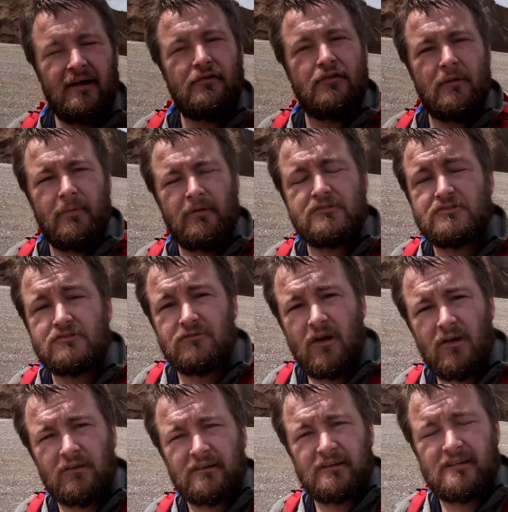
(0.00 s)
for a bunch of
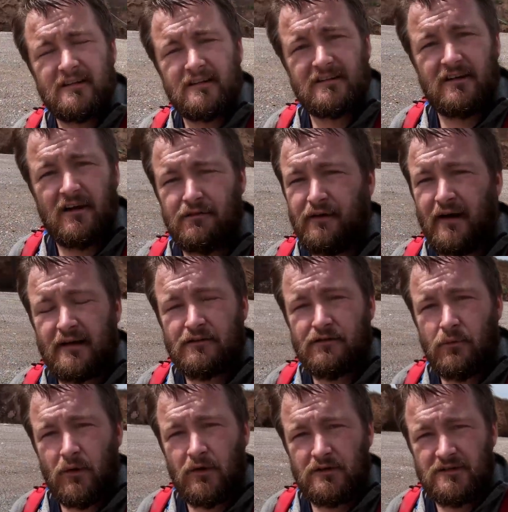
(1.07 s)
rocks so thanks for
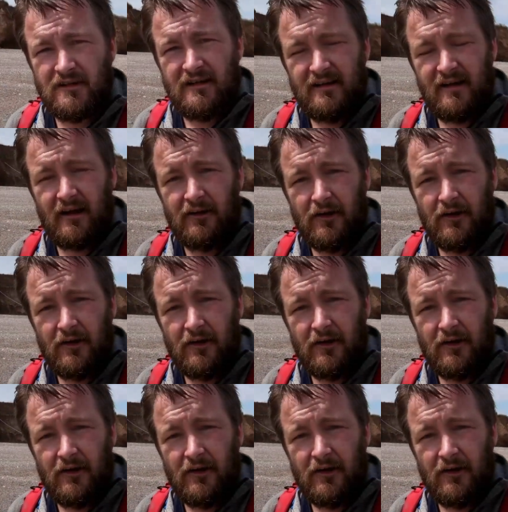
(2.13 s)
watching I